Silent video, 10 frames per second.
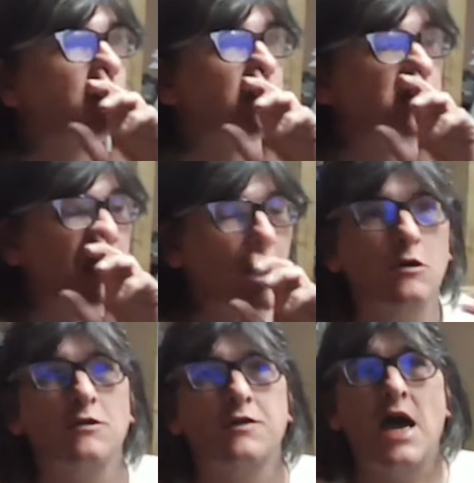
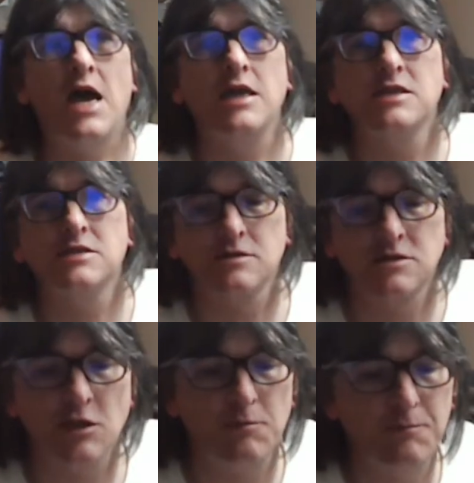
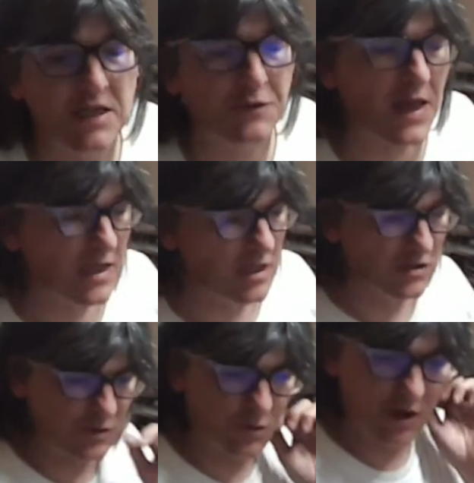So big thank you
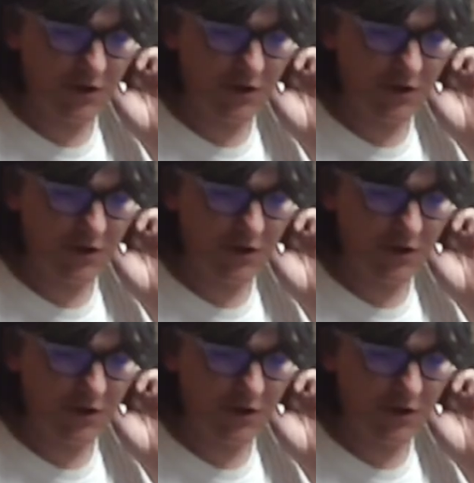to World of